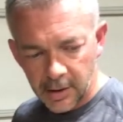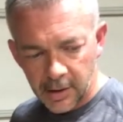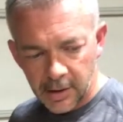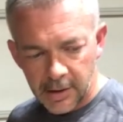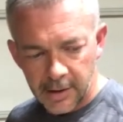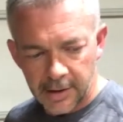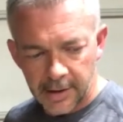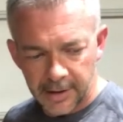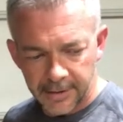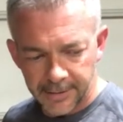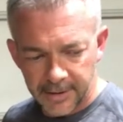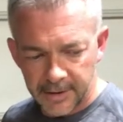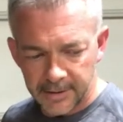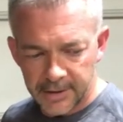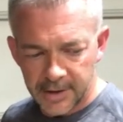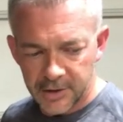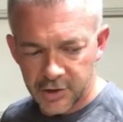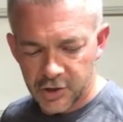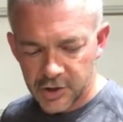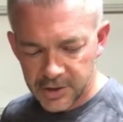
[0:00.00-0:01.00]
And I think
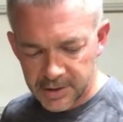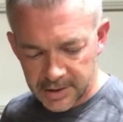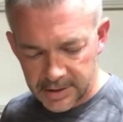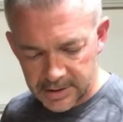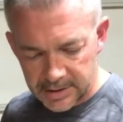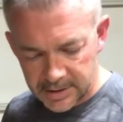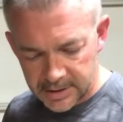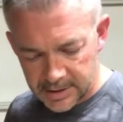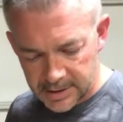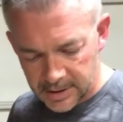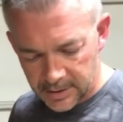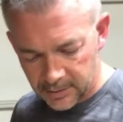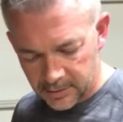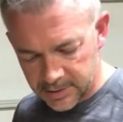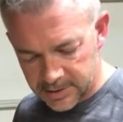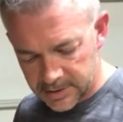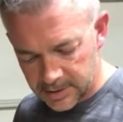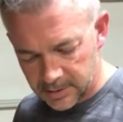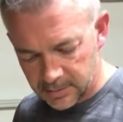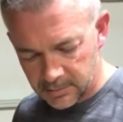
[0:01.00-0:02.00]
that just kills it.